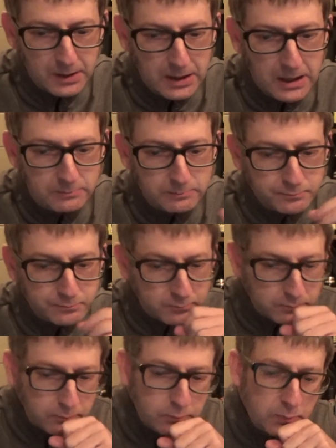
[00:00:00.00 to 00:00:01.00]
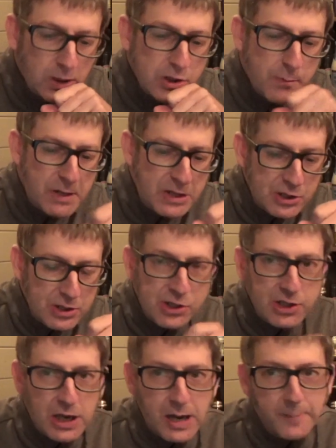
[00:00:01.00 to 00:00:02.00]
There's a
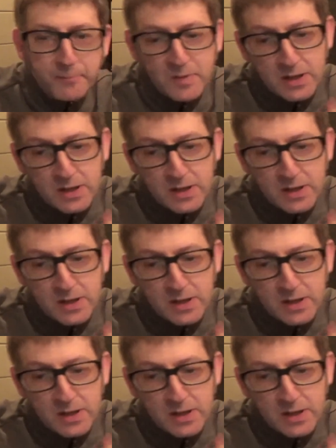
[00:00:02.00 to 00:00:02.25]
bitterness there.